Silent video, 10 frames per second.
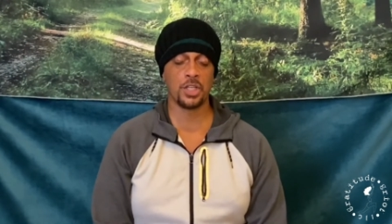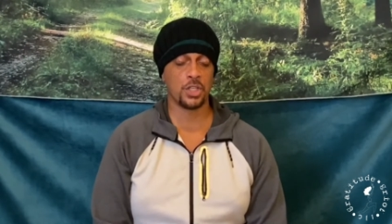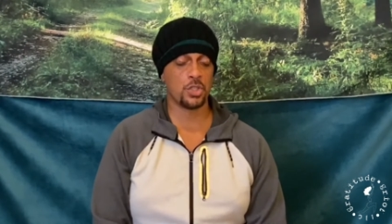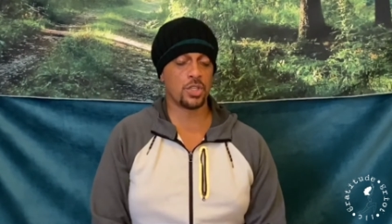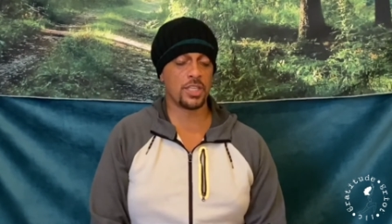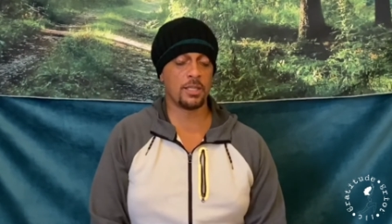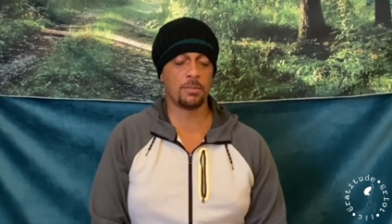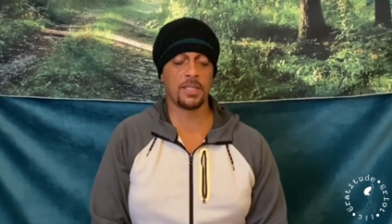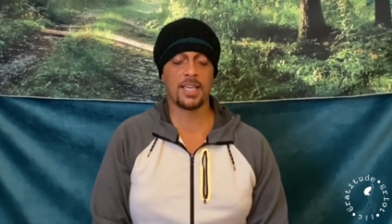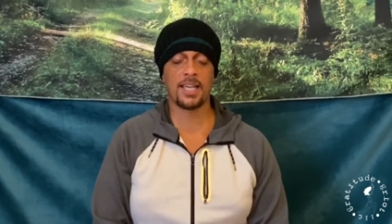You can keep
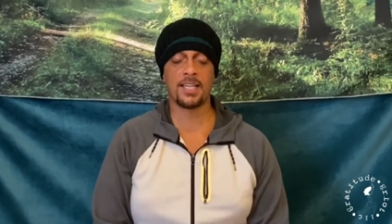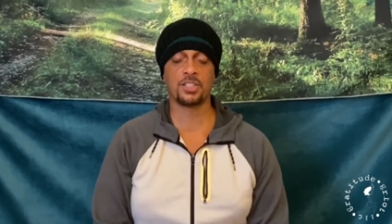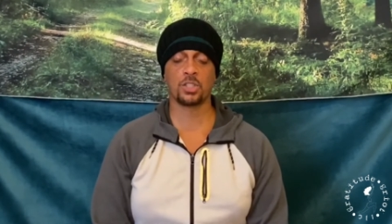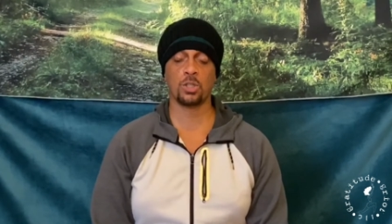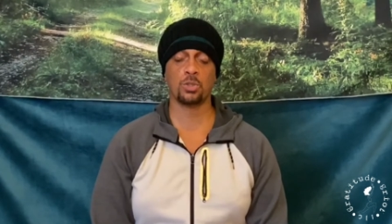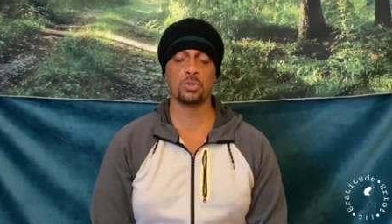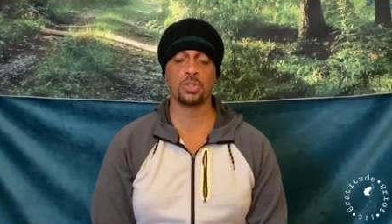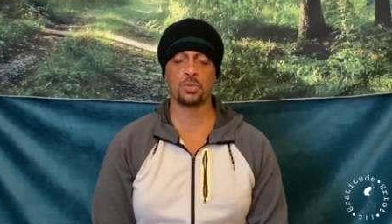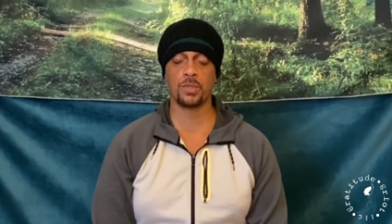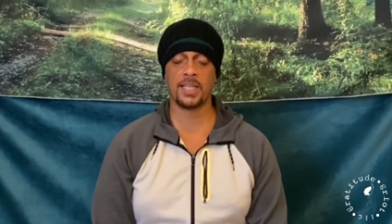the eyes closed
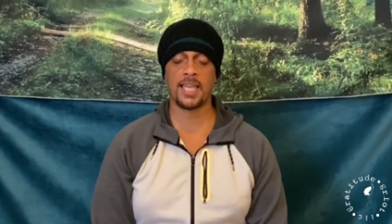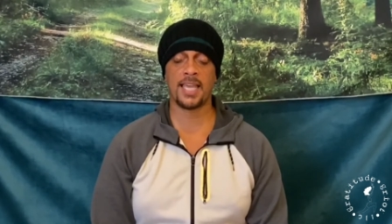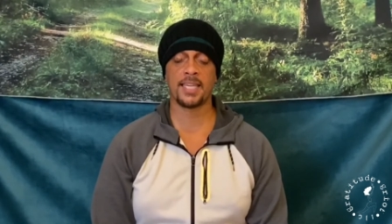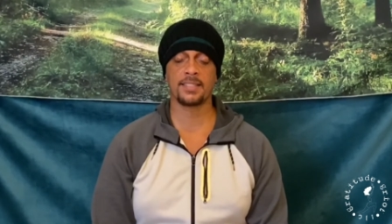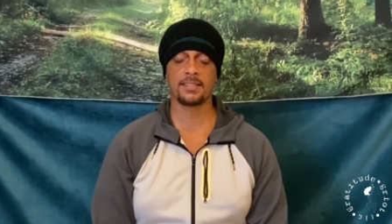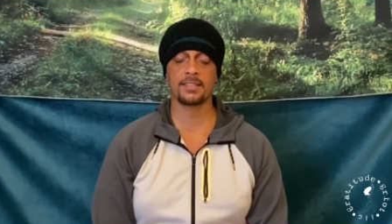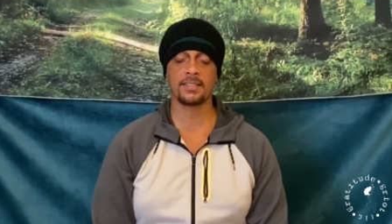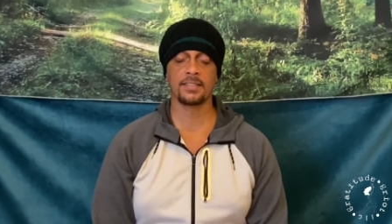and relaxed.